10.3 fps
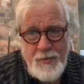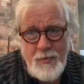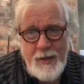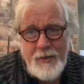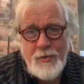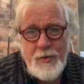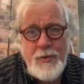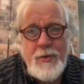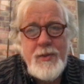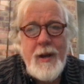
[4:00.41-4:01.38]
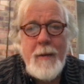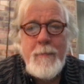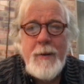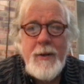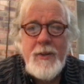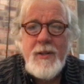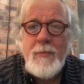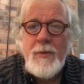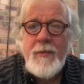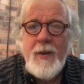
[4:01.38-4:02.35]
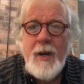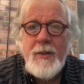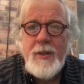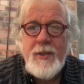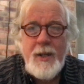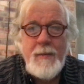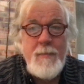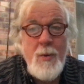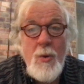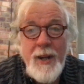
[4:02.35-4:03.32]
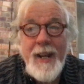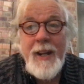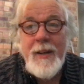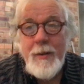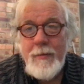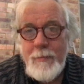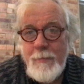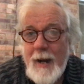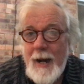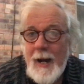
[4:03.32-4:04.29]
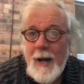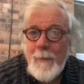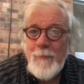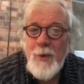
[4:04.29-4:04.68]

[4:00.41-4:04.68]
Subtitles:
read-throughs, I personally would have liked to see more kid. Bah!